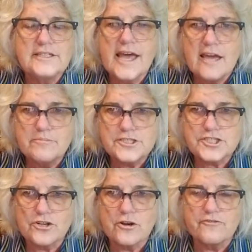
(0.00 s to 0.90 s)
table
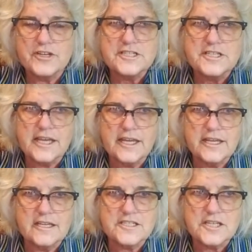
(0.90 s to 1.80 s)
surface
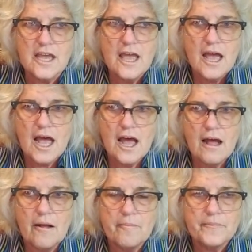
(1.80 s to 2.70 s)
is
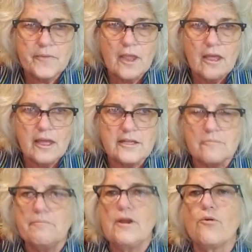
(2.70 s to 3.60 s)

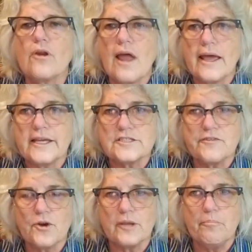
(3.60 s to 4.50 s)
mirror-like. It's
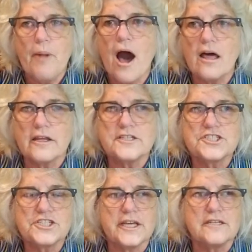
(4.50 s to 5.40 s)
very
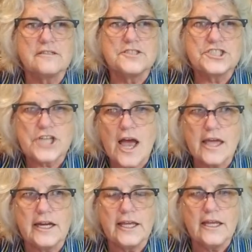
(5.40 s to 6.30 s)
polished and
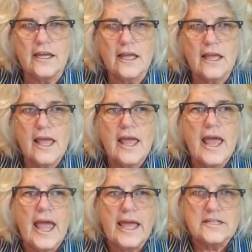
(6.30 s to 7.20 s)
shiny.
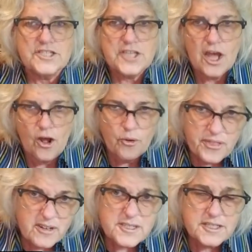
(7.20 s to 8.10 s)
And so
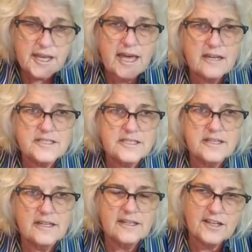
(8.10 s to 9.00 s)
there's kind of,
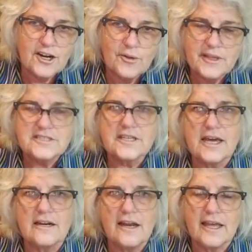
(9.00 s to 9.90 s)
that's
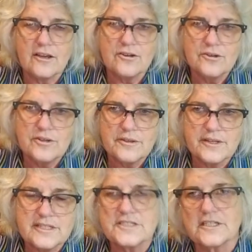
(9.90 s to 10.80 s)
kind of like, oh,
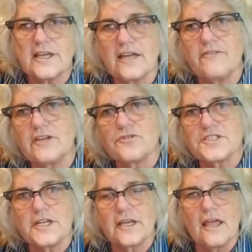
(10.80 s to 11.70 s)
that's kind of
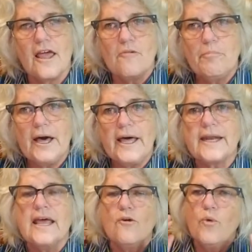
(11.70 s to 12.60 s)
interesting. But
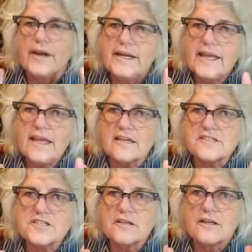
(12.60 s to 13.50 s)
what it is,